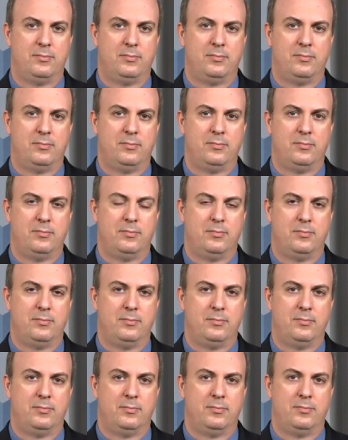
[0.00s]

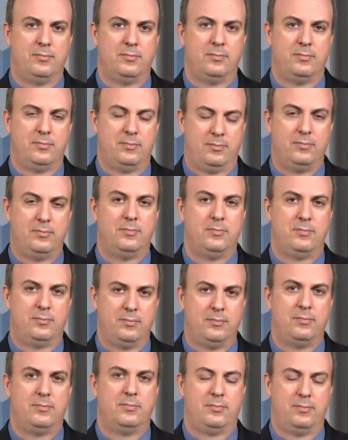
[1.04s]

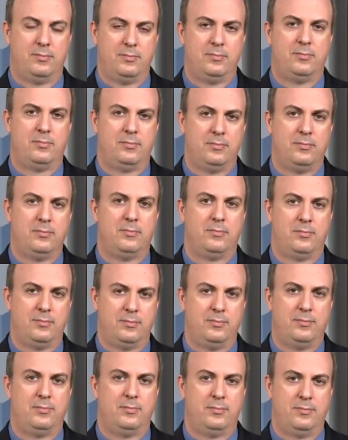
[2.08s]

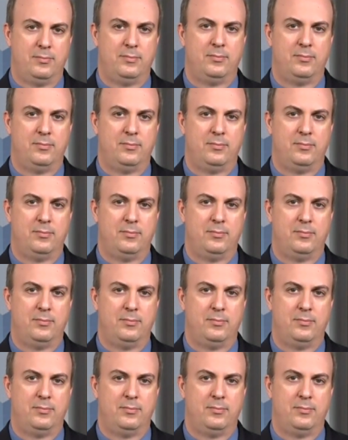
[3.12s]
(silent)